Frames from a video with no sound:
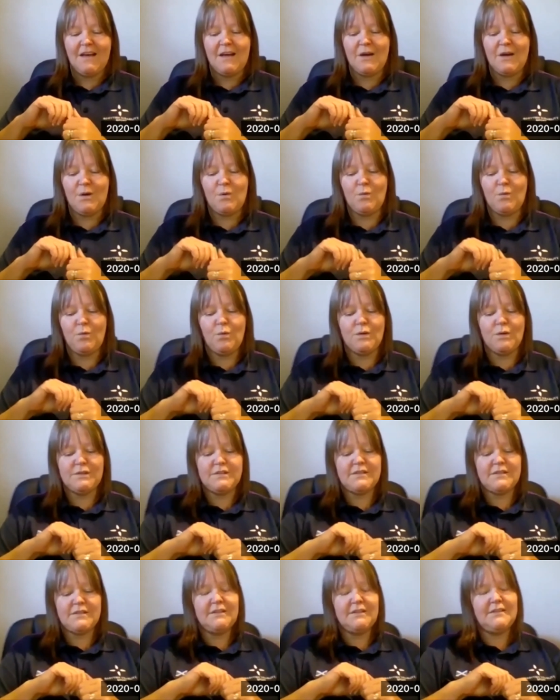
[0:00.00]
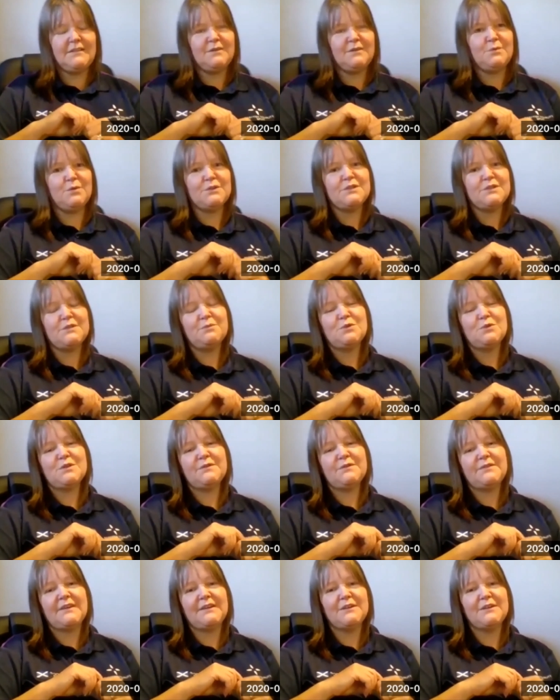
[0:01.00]
What's the most
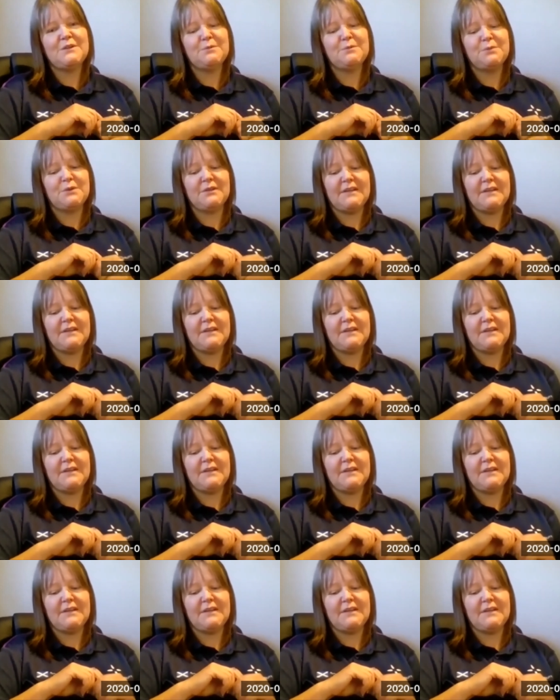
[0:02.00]
valuable